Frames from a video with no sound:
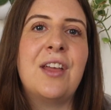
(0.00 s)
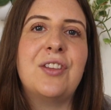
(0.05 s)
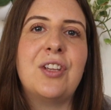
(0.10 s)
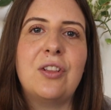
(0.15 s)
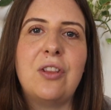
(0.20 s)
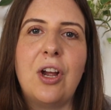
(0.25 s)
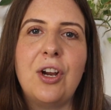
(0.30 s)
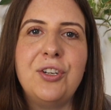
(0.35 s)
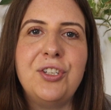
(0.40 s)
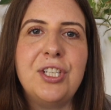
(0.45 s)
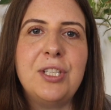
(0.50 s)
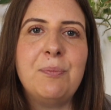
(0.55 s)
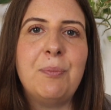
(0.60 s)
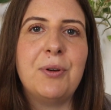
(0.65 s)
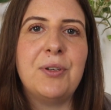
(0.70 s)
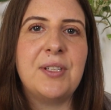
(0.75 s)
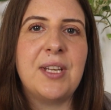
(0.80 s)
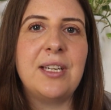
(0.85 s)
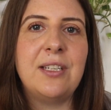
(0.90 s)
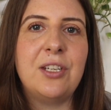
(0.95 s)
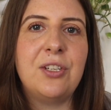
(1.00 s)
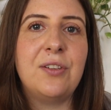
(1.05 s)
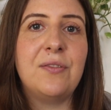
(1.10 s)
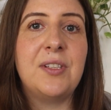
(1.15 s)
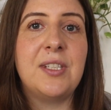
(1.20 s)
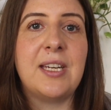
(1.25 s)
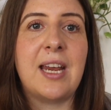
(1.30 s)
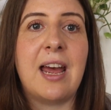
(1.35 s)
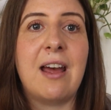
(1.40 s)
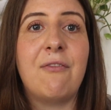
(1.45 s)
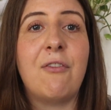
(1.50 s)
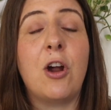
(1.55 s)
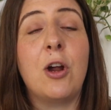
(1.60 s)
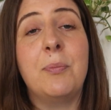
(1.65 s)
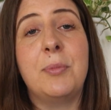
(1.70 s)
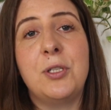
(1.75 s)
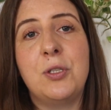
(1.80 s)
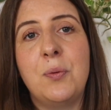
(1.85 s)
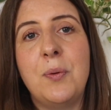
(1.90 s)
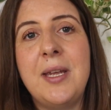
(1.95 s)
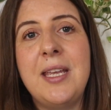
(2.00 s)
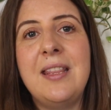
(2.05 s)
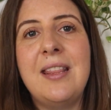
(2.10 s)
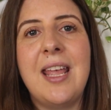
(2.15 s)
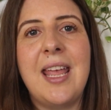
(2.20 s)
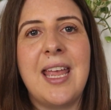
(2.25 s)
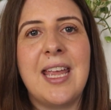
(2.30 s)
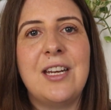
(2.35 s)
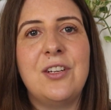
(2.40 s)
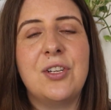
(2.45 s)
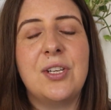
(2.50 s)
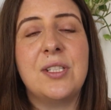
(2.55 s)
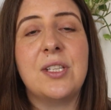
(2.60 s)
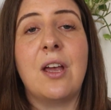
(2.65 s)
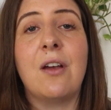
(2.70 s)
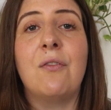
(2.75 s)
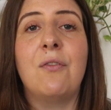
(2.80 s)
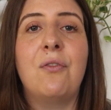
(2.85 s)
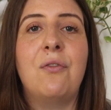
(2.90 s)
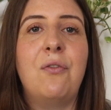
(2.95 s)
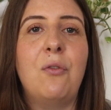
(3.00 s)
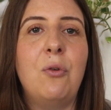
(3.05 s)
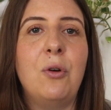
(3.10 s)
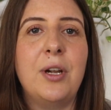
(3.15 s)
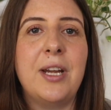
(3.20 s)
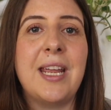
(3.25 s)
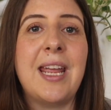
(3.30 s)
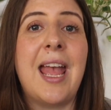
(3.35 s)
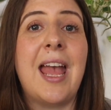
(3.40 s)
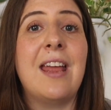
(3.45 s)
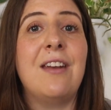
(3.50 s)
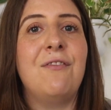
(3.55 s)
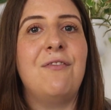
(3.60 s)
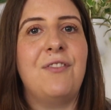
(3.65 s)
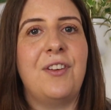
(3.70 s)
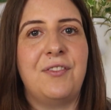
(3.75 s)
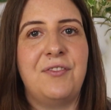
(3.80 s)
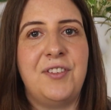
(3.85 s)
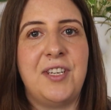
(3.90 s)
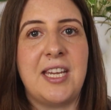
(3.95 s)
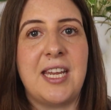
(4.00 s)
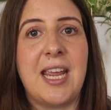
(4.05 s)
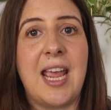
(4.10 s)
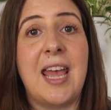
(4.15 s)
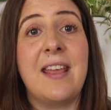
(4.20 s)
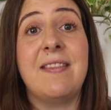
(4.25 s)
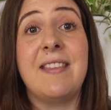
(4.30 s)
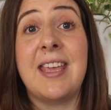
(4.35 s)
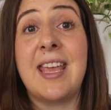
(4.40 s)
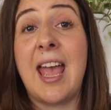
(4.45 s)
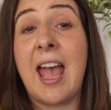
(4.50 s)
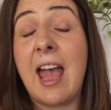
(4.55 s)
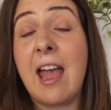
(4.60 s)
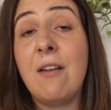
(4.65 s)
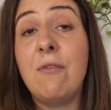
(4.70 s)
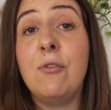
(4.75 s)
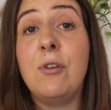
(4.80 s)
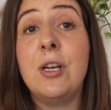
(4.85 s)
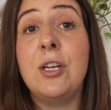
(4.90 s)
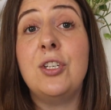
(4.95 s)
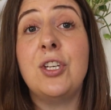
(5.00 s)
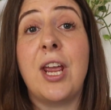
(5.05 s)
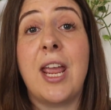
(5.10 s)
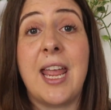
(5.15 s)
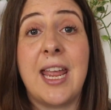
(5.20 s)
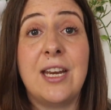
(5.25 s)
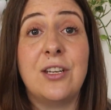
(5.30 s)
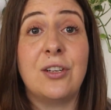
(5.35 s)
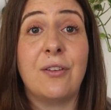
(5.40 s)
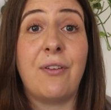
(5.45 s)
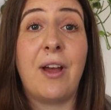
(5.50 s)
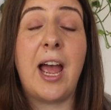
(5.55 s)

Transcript: The largest percentage of staff are between the ages of 40 and 50, and the average age of